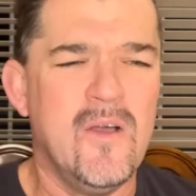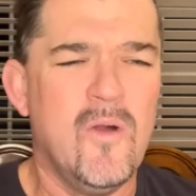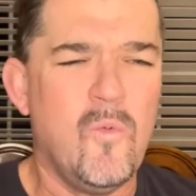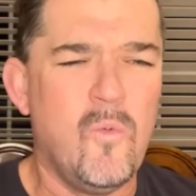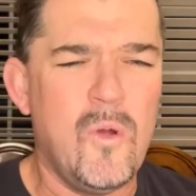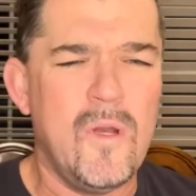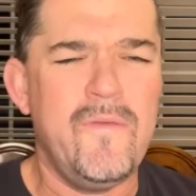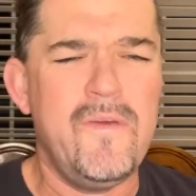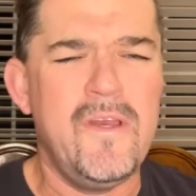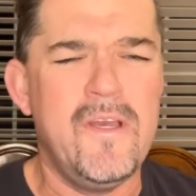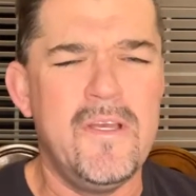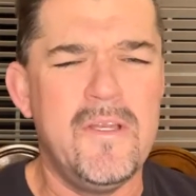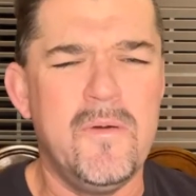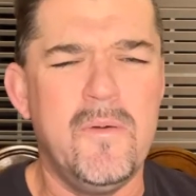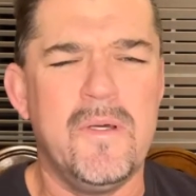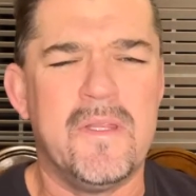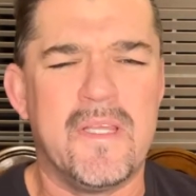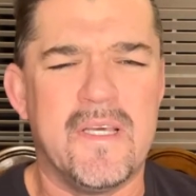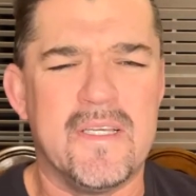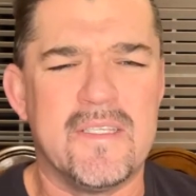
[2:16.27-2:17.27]
What have you to do
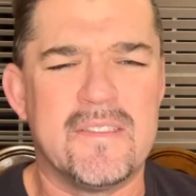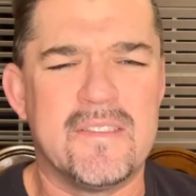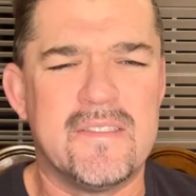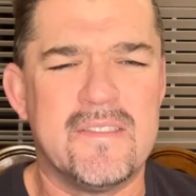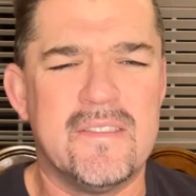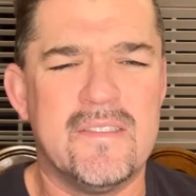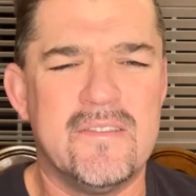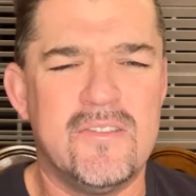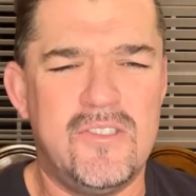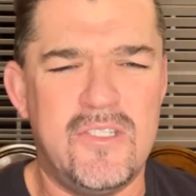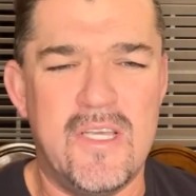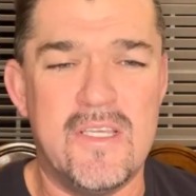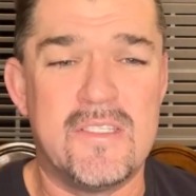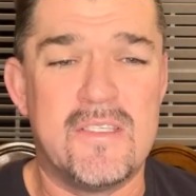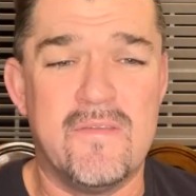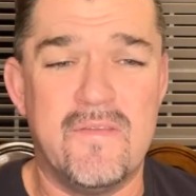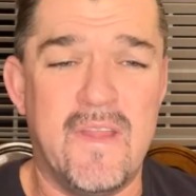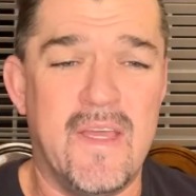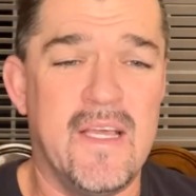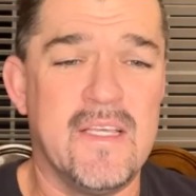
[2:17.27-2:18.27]
with us,
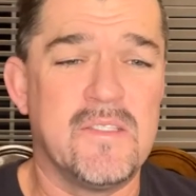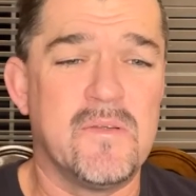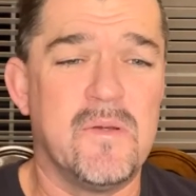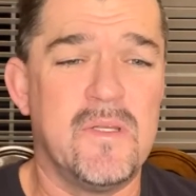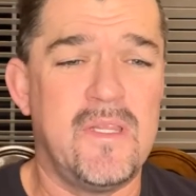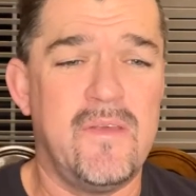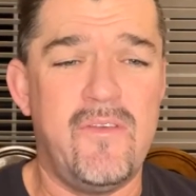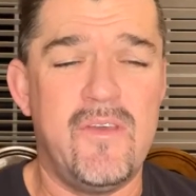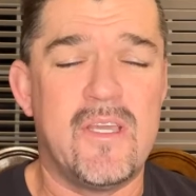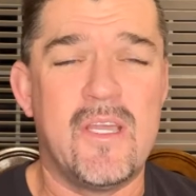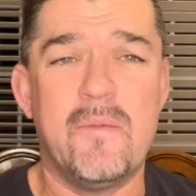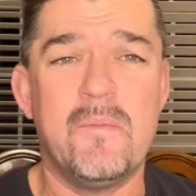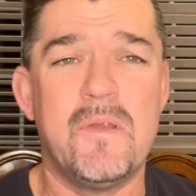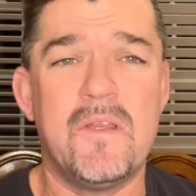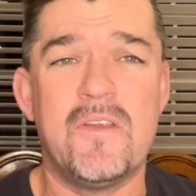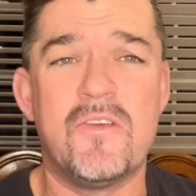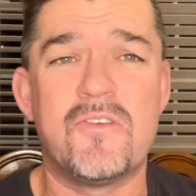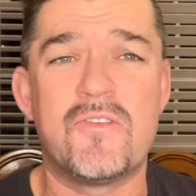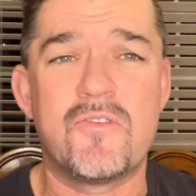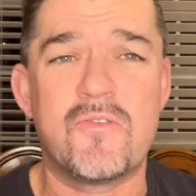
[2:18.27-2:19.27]
Jesus of Nazareth? Have you come to
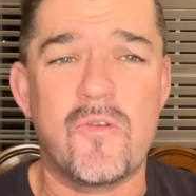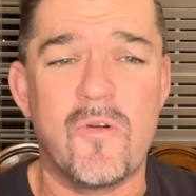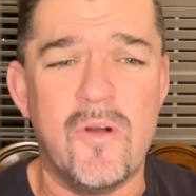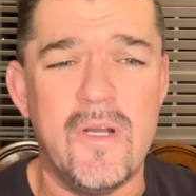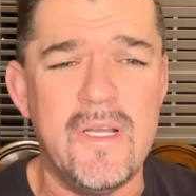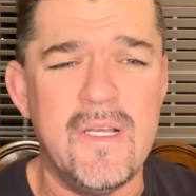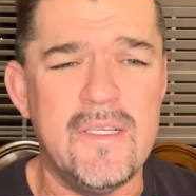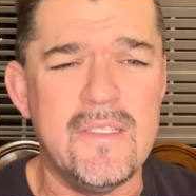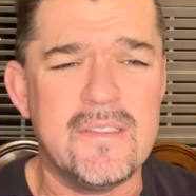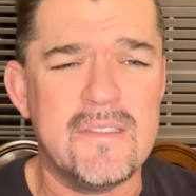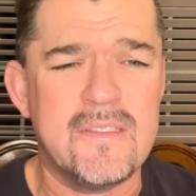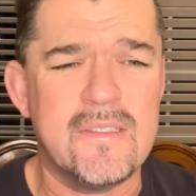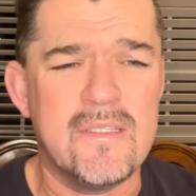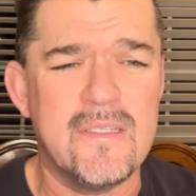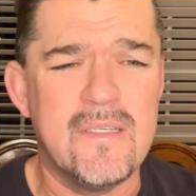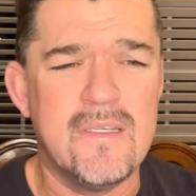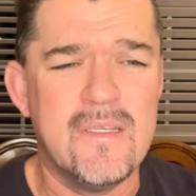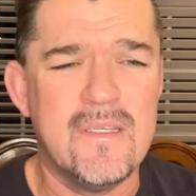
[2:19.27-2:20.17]
destroy us?